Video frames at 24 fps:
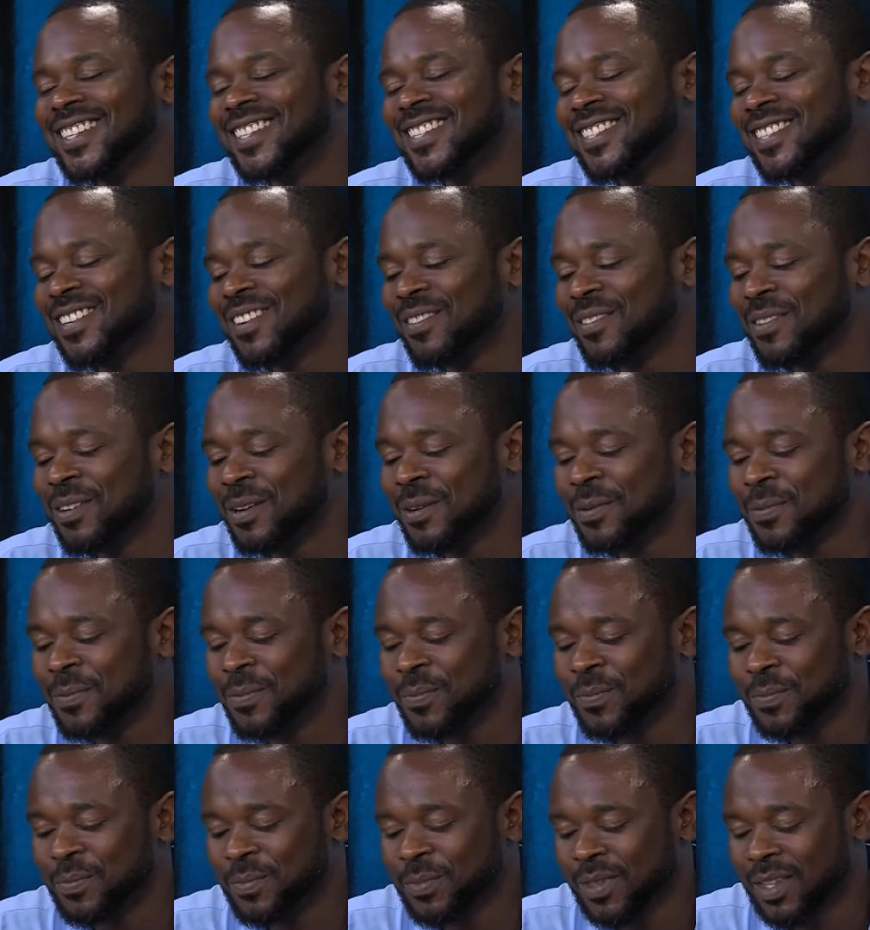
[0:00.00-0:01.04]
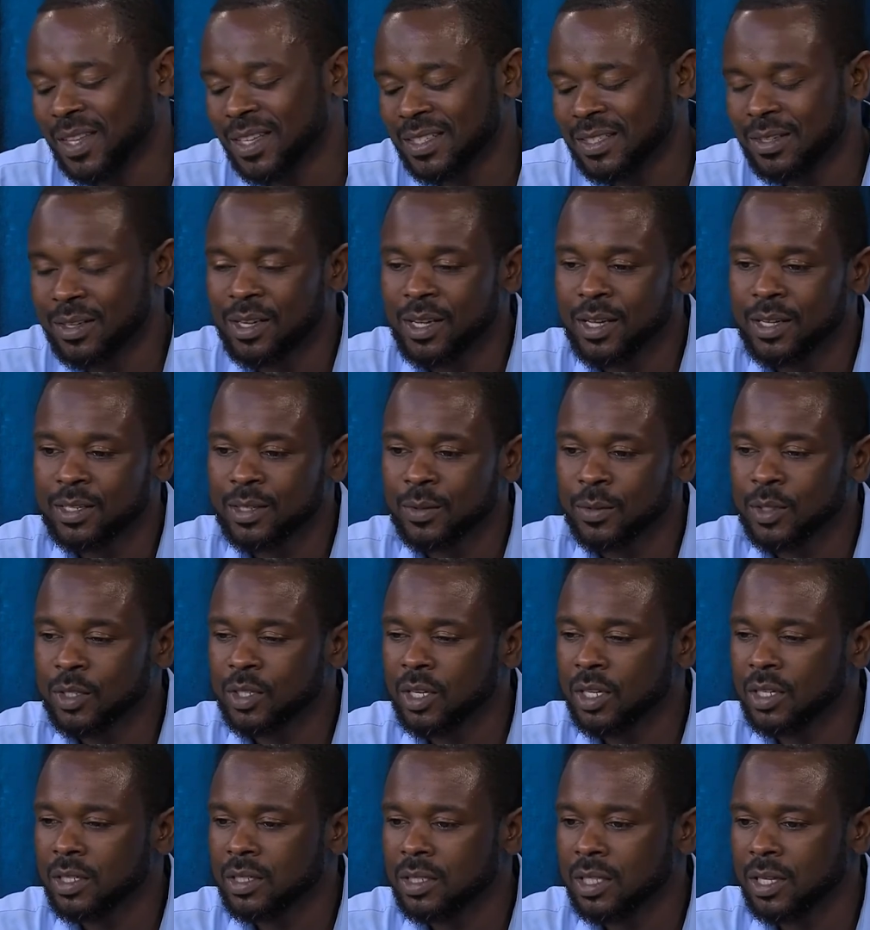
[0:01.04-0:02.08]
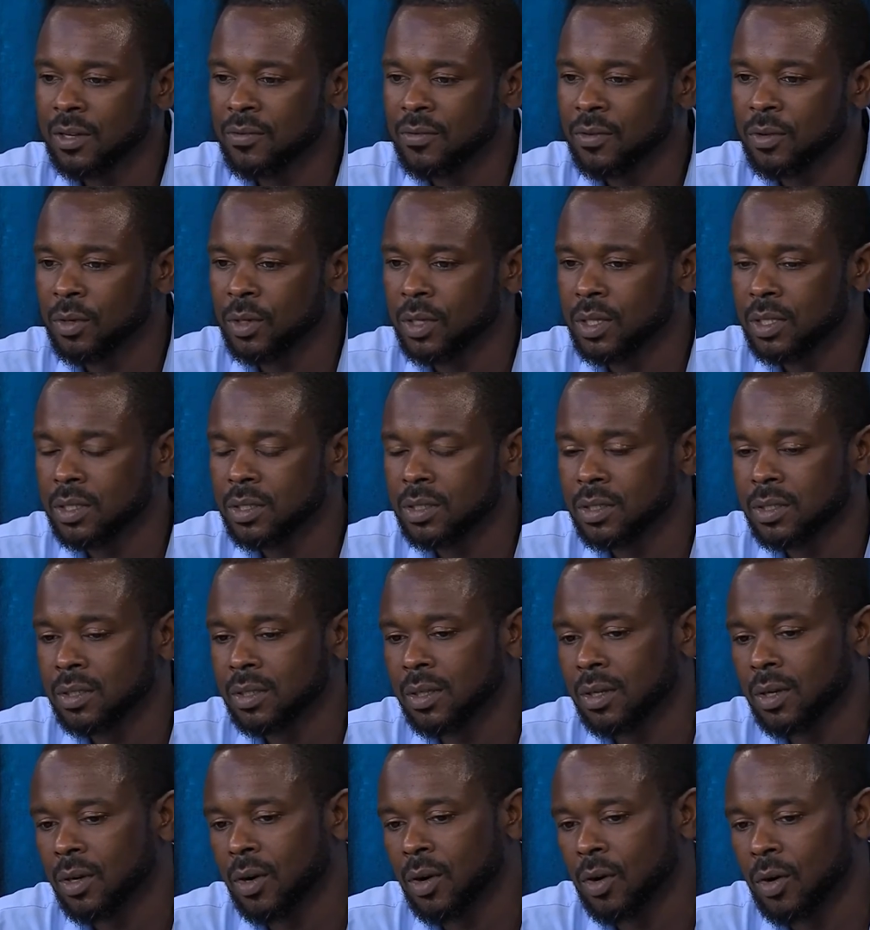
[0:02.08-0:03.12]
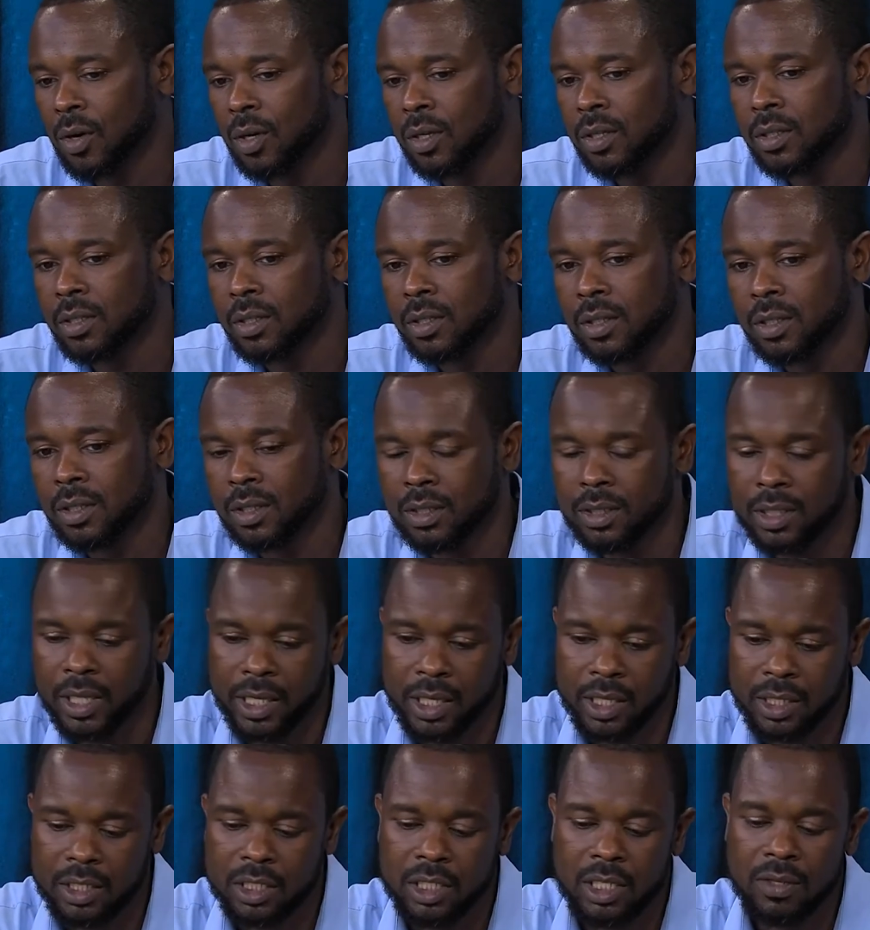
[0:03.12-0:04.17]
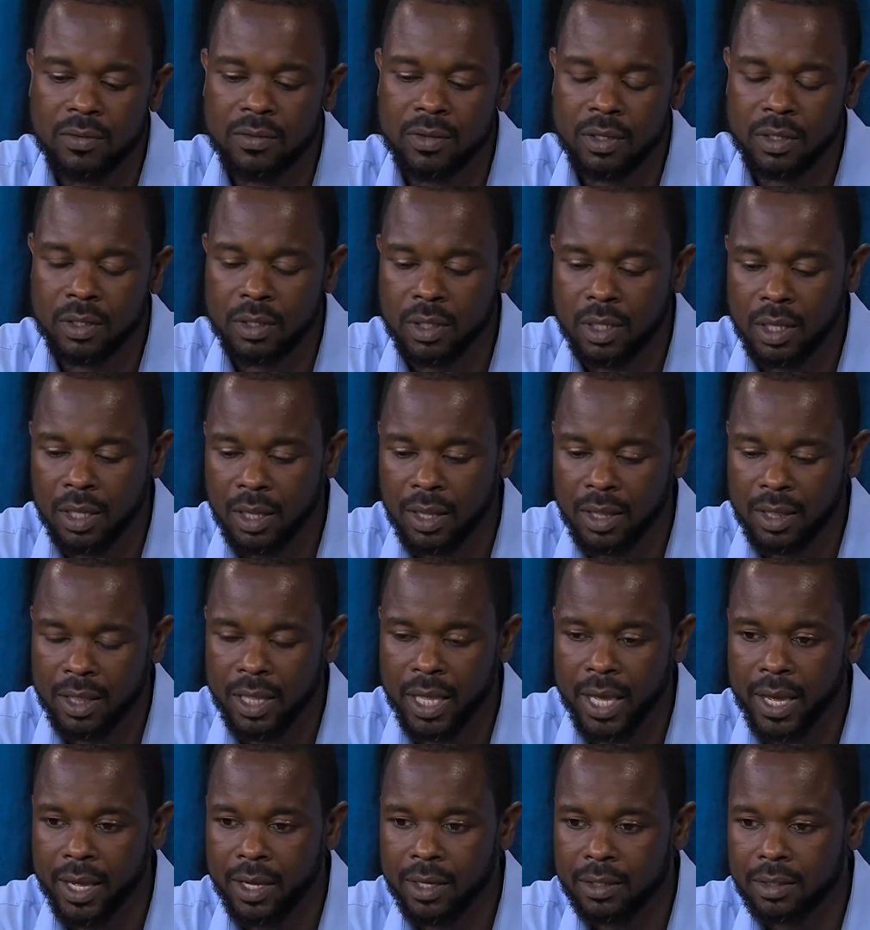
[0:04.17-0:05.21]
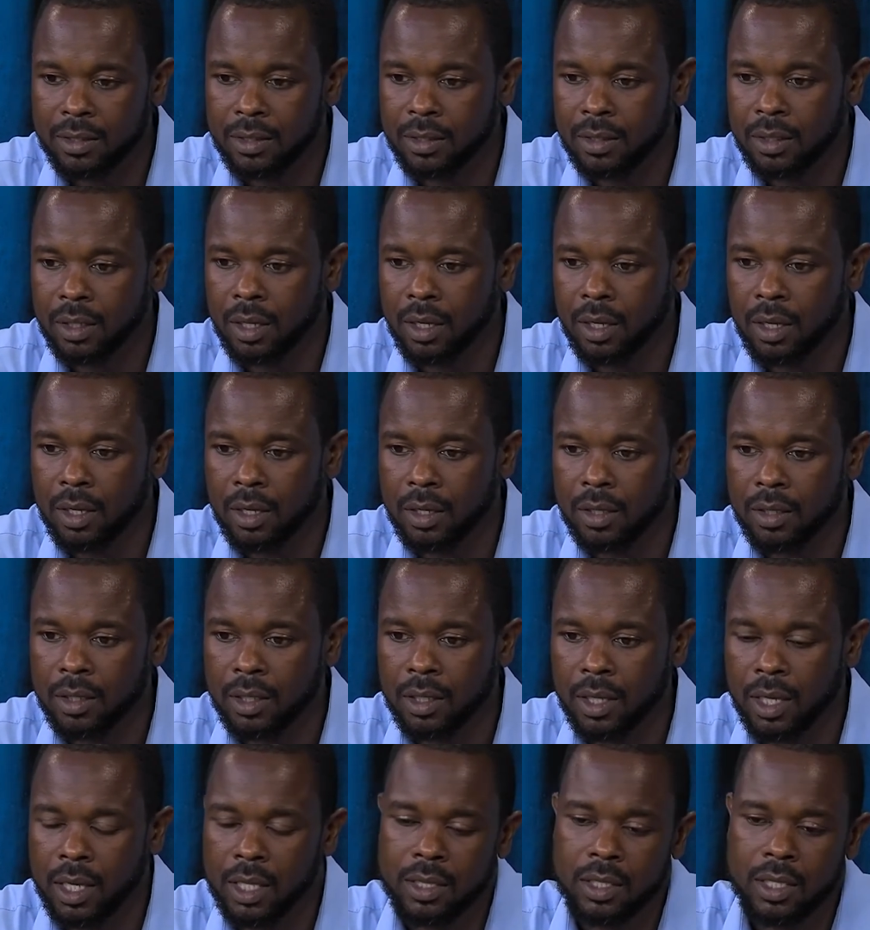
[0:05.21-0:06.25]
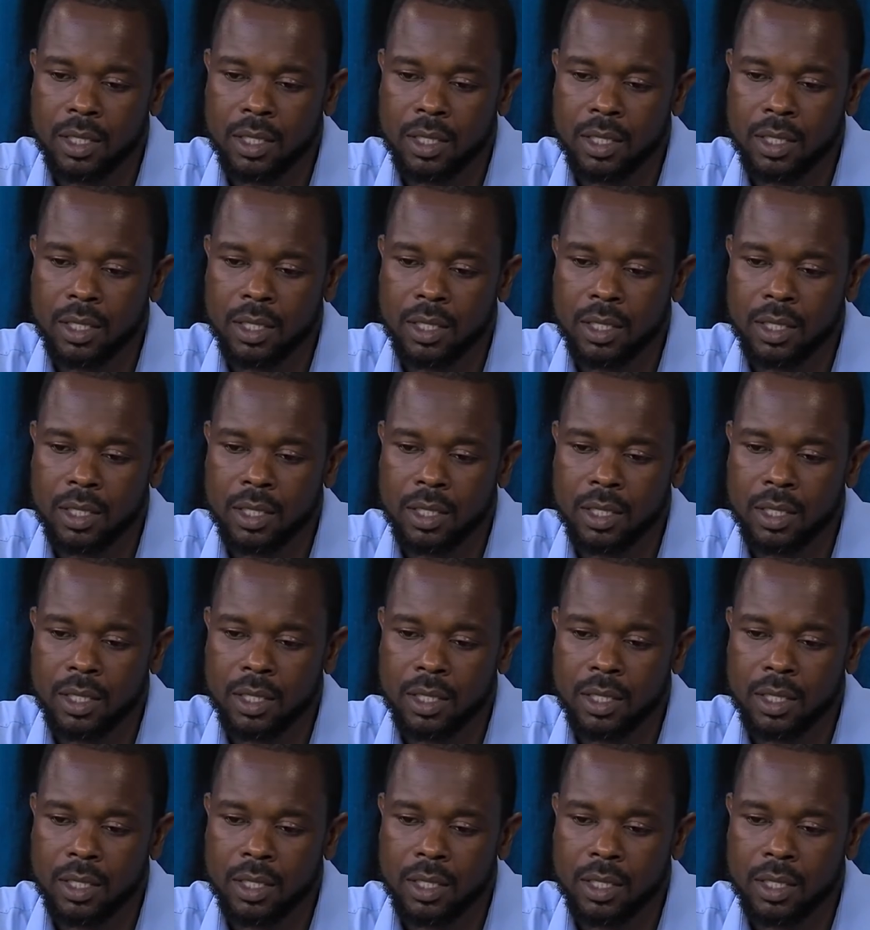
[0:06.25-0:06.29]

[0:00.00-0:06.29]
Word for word: so, um, so yeah, so we're trying to stay focused on like achieving that, uh, and